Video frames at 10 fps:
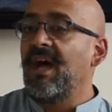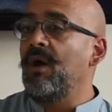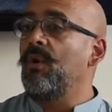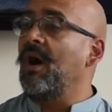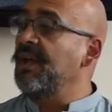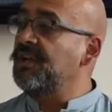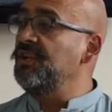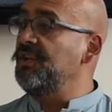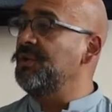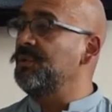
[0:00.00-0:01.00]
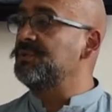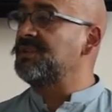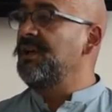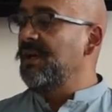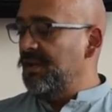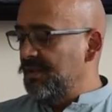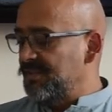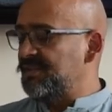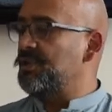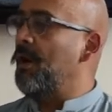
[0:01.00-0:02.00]
how I can use
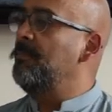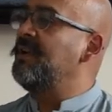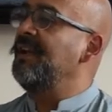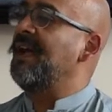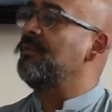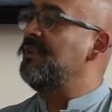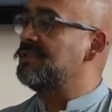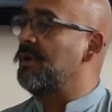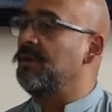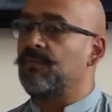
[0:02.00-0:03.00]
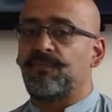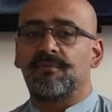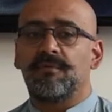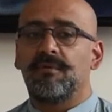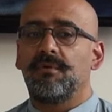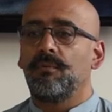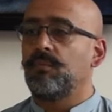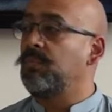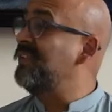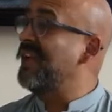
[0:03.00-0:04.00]
stop, connect, resolve
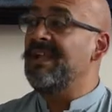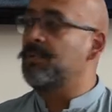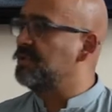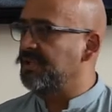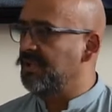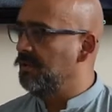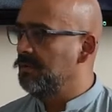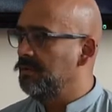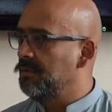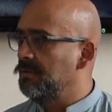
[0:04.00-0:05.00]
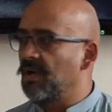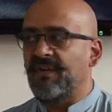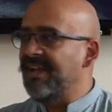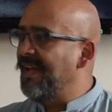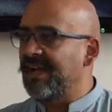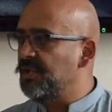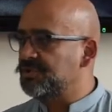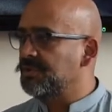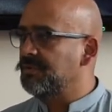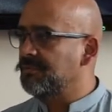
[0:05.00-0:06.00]
with anybody of any
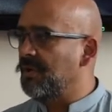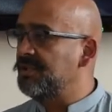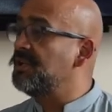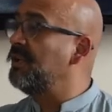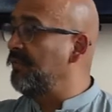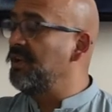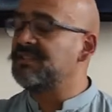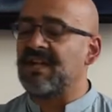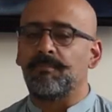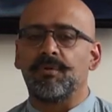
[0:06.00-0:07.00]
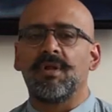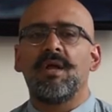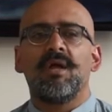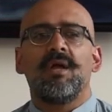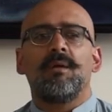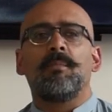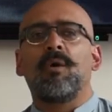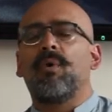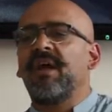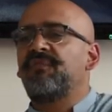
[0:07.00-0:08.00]
age, right? I'll give you an example.
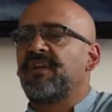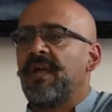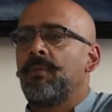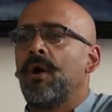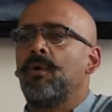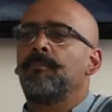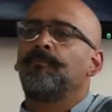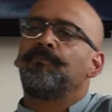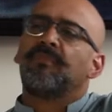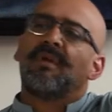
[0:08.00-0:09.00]
My wife came home